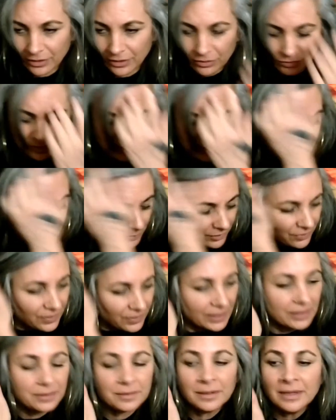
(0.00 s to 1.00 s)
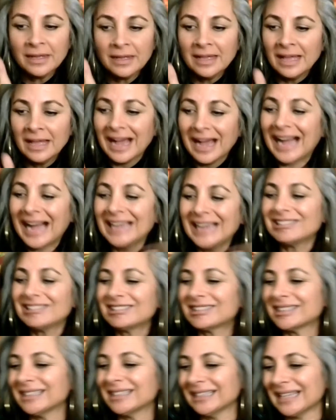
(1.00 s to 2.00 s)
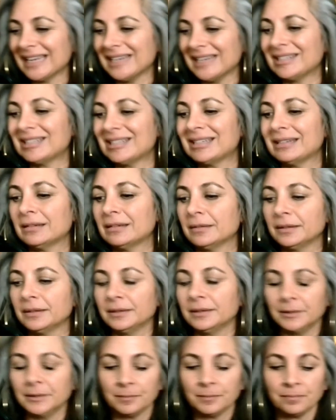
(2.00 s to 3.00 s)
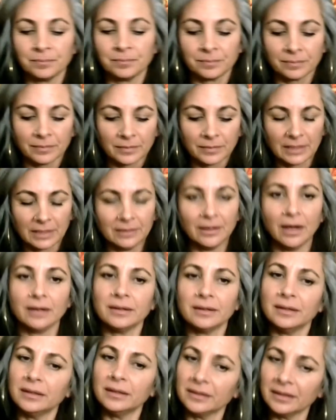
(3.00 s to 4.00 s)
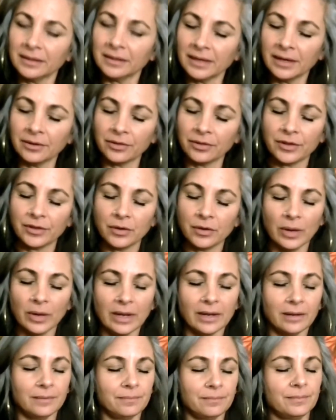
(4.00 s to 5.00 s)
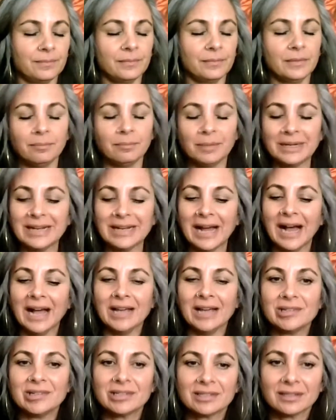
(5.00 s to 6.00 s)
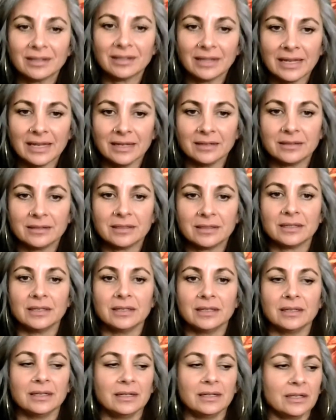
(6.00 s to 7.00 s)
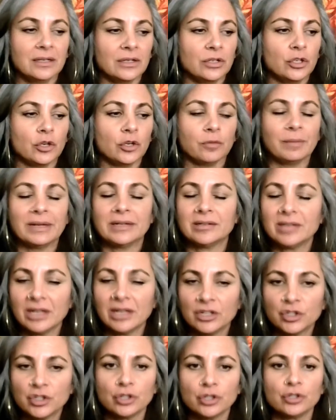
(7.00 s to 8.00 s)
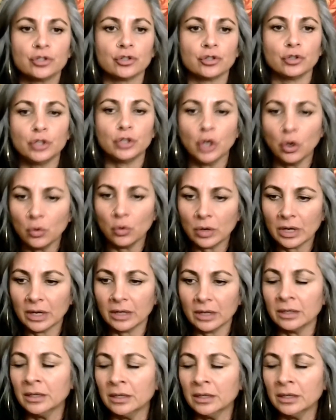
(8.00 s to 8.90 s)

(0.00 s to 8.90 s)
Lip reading: Go deep within. Isolate, not in an unhealthy way, but isolate in your meditations, your yoga.